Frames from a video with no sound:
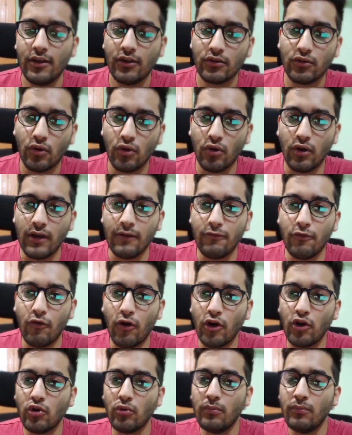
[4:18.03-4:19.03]
So if you
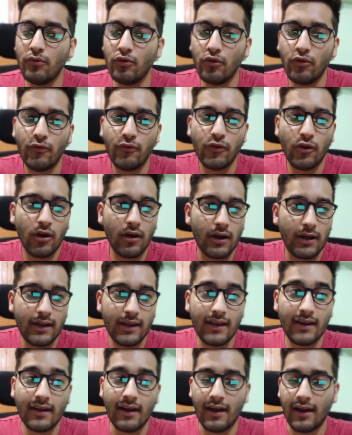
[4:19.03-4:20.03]
want to move your
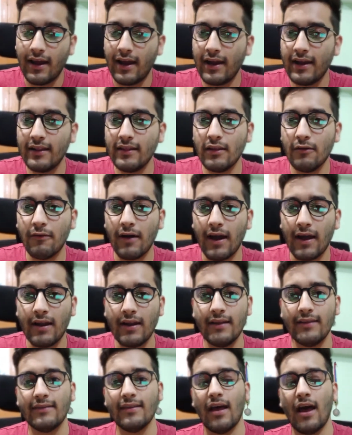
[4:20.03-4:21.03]
career ahead in the
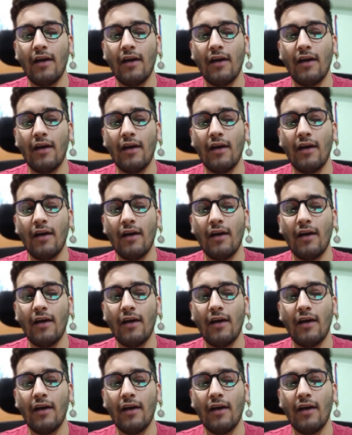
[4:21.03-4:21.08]
wireless,